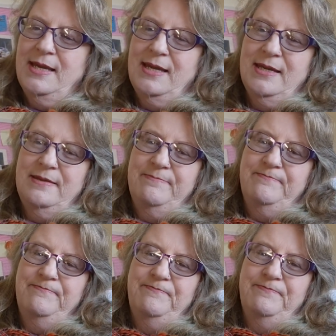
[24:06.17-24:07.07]

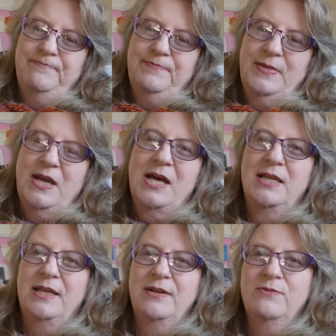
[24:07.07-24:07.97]

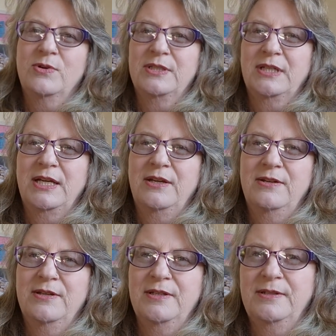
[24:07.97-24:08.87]
Highlight of what? I
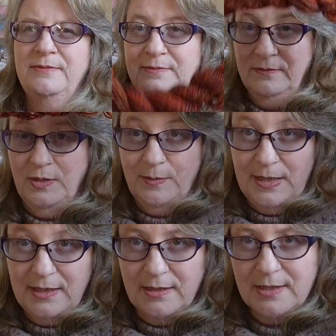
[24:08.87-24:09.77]
don't know. Would it
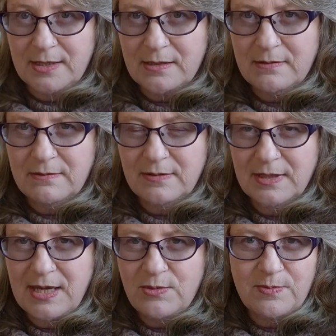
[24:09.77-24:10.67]
make a nice?
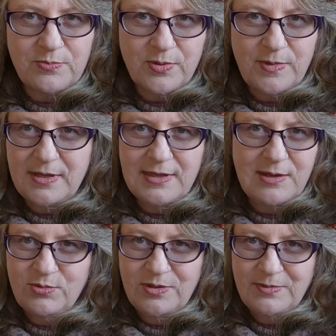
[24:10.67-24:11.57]
There
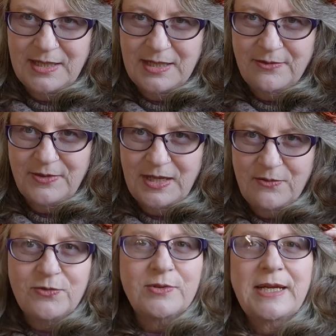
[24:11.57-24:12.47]
wouldn't be enough there
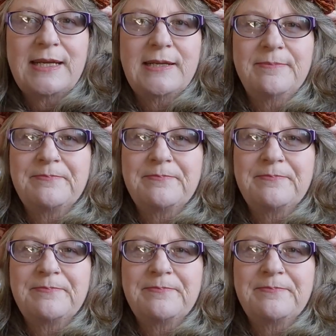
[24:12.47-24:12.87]
for a